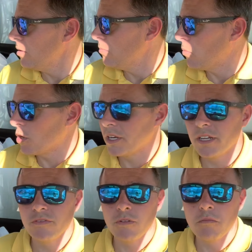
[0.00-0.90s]

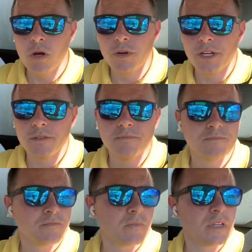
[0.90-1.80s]
marketing for mowing
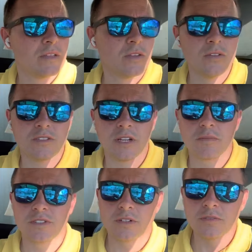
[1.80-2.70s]
and those type
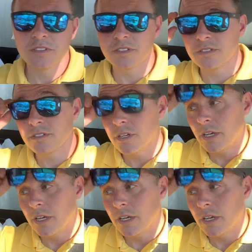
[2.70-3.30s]
of services,